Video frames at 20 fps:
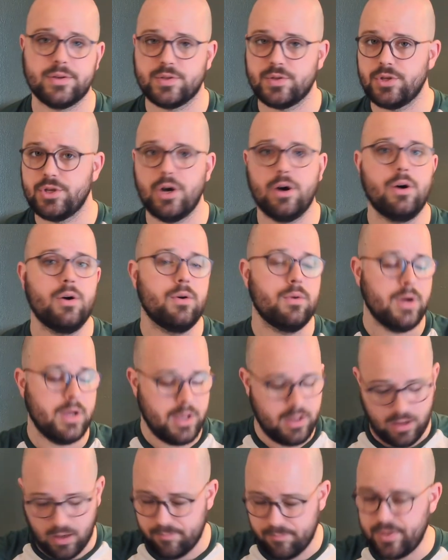is no
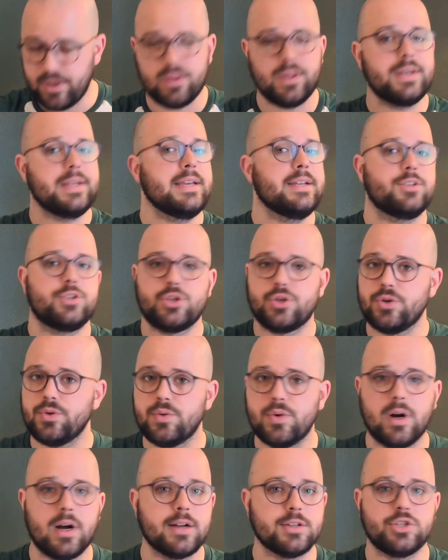ability
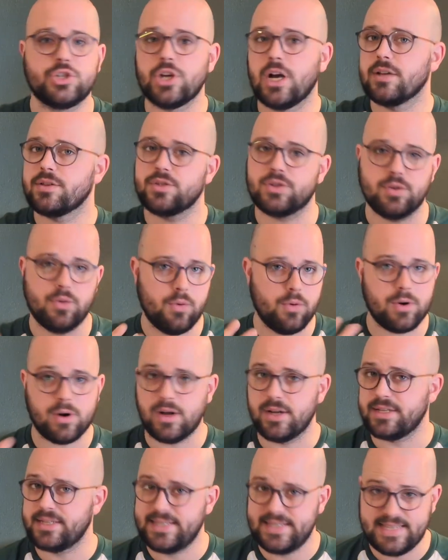to adjust or
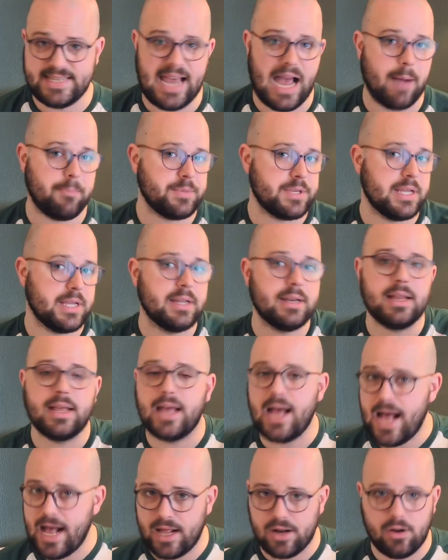adapt it
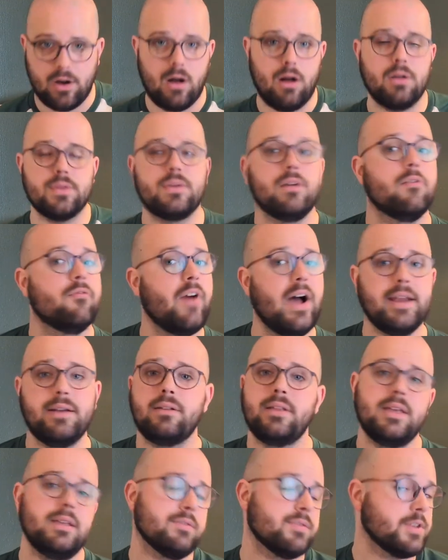at all.
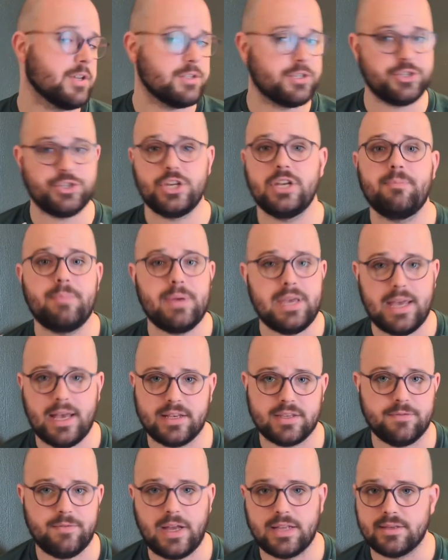Finally, there's
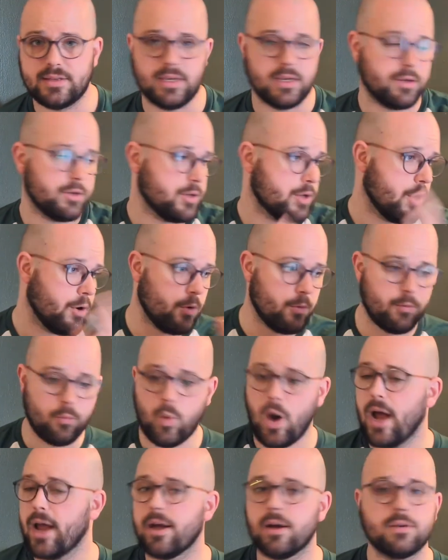GPS fencing. No
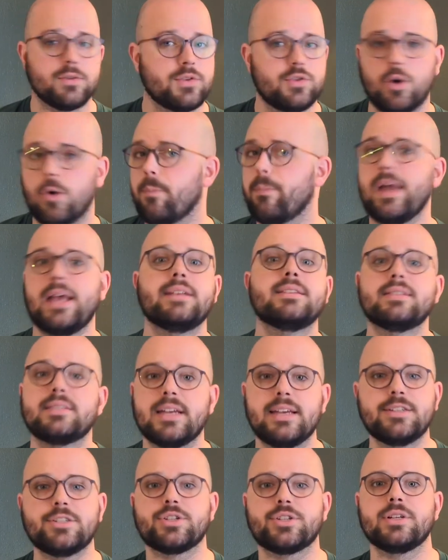wires, no base
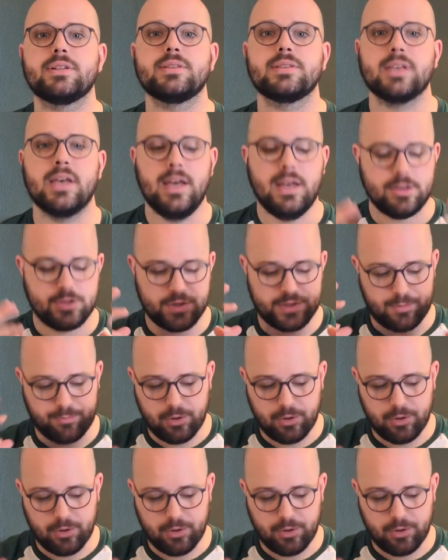stations, just a